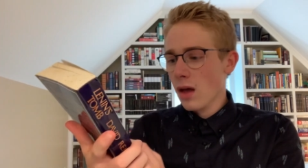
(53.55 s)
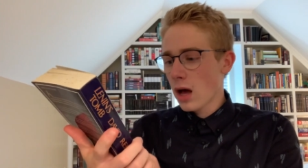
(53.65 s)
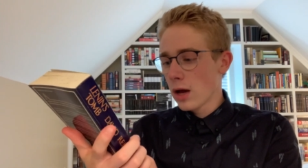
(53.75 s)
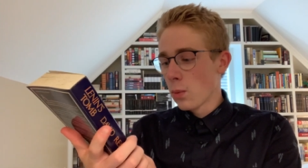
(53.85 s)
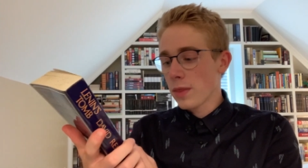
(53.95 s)

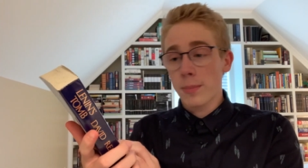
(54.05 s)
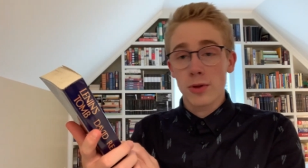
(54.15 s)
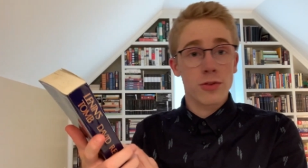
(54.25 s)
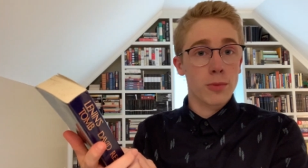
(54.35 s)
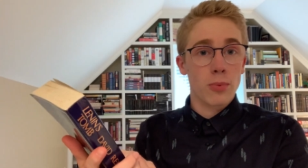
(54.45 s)
Uh, it won the
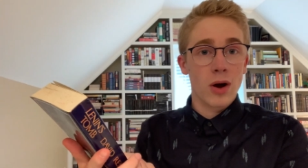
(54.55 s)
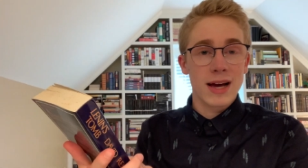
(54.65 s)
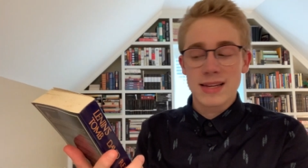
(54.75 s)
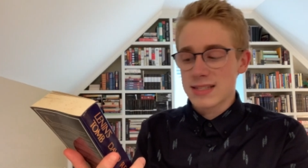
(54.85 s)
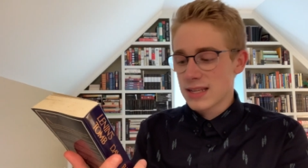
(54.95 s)
Pulitzer
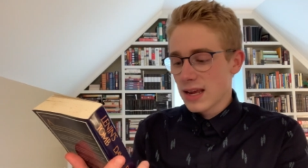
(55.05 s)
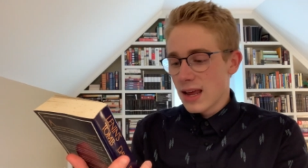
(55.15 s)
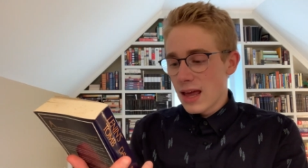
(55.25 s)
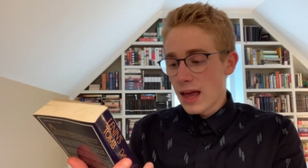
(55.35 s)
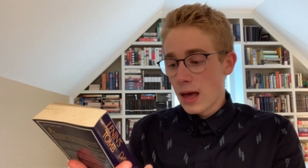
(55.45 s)
Prize
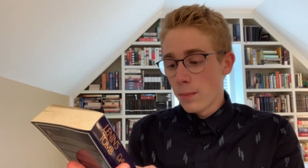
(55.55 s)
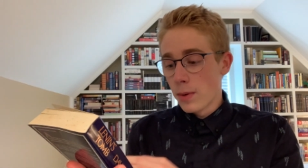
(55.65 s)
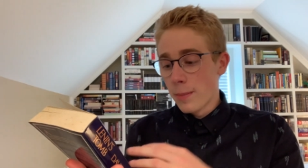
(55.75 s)
um,